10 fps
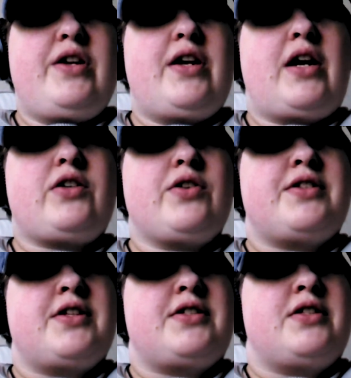
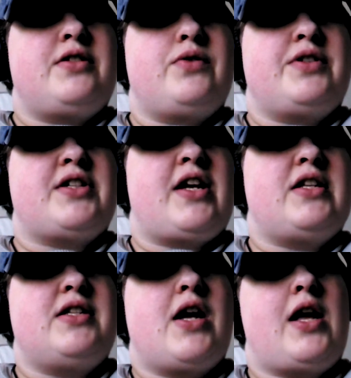doctor-assisted suicide
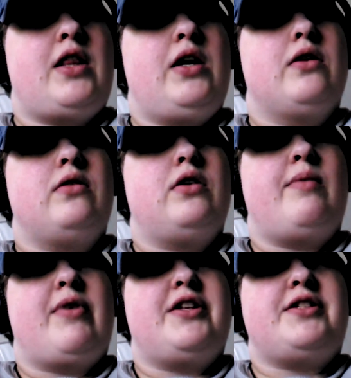is not legal
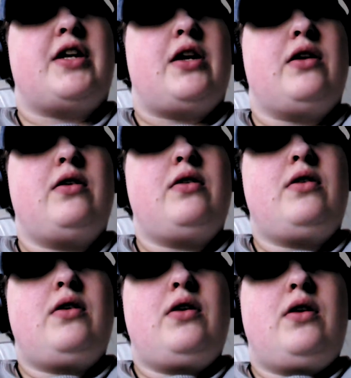in my state.
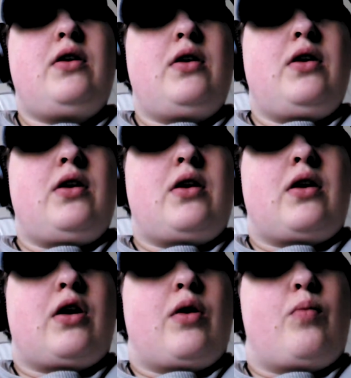
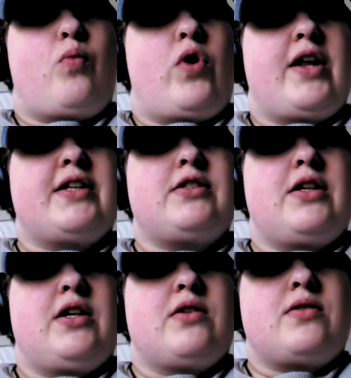Um, what is
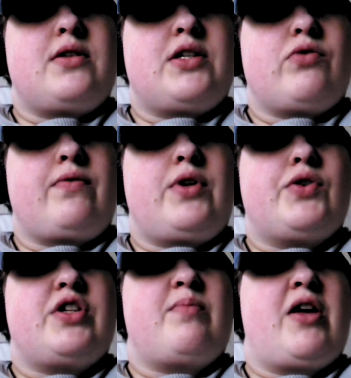legal is
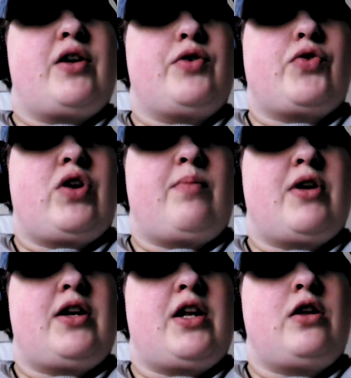refusing medical
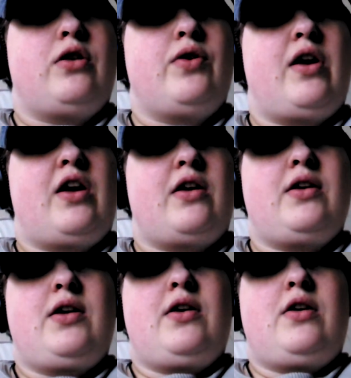treatment, including
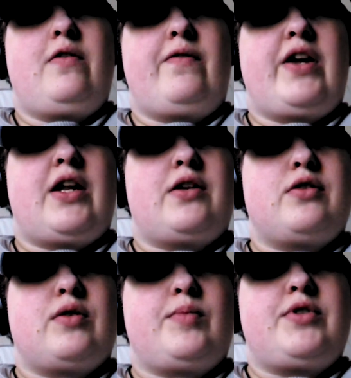feeding
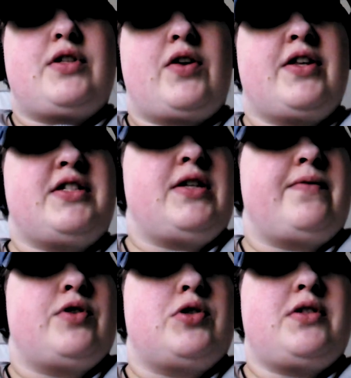tubes. Now, this
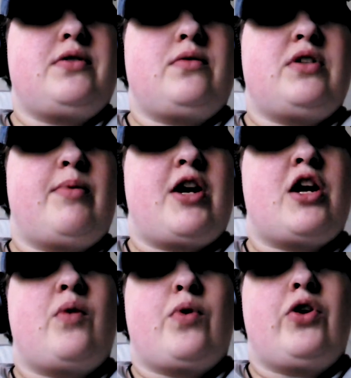differs
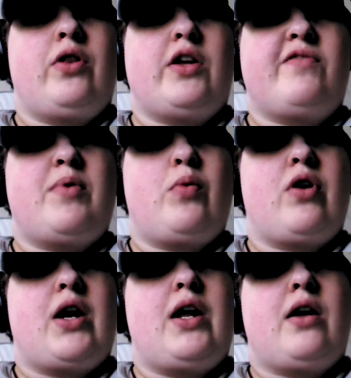depending on where you live, but
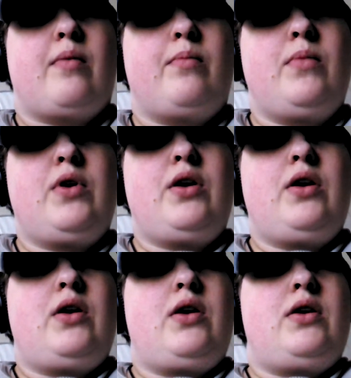where I am,
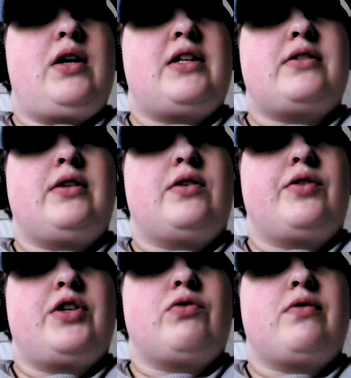it's
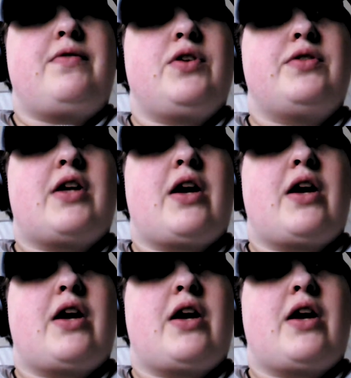legal to refuse